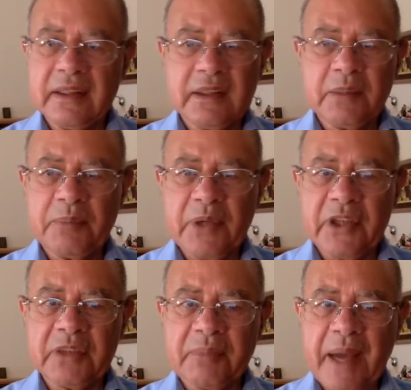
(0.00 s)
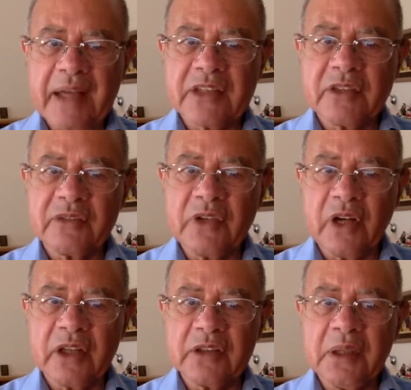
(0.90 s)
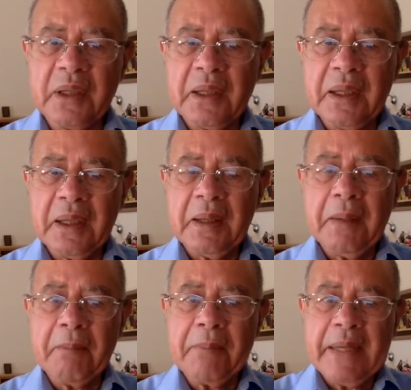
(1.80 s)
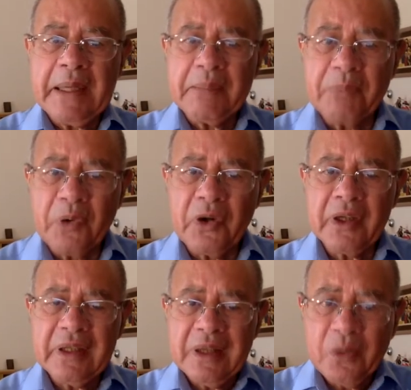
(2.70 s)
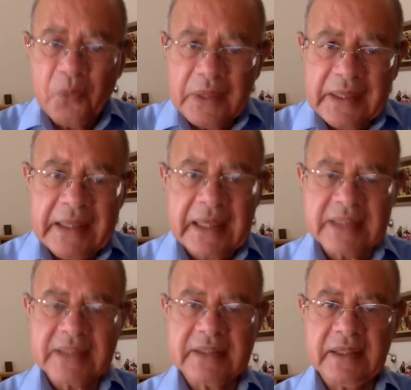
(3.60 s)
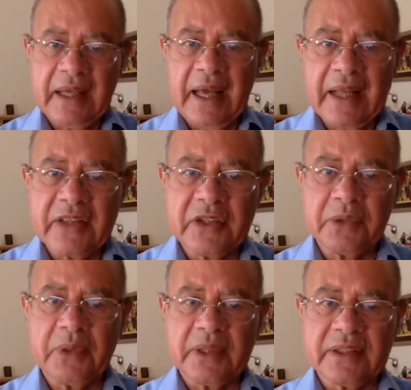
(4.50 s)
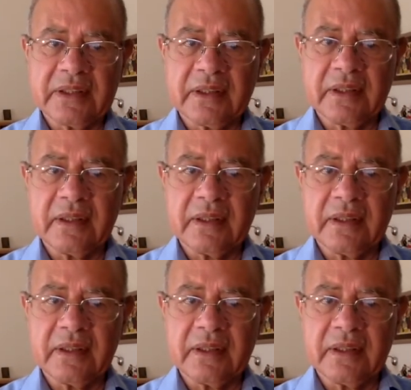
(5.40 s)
The birth pangs of God being born within us and through us.